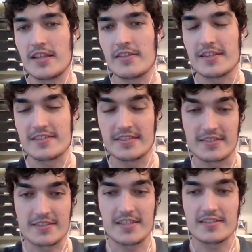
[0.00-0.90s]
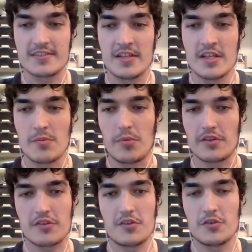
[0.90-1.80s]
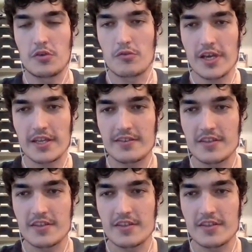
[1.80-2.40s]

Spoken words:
they see success. But you're right.